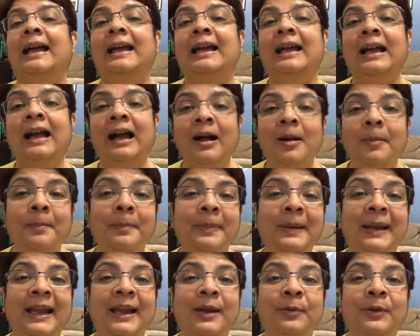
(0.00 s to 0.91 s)
Come
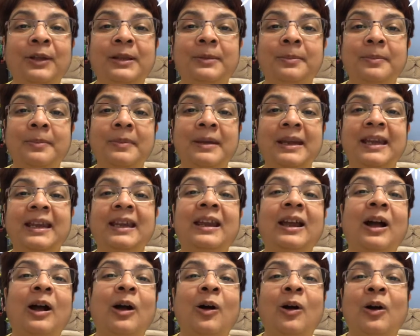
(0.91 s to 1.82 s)
play with
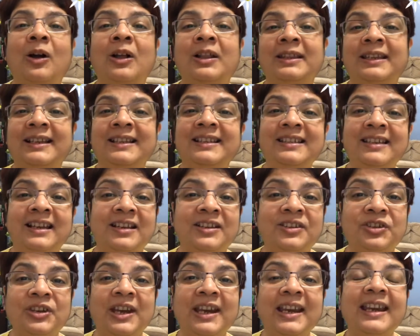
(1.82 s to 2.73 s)
me on the
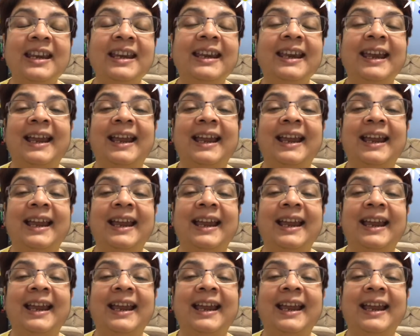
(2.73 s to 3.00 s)
Cha-Ching,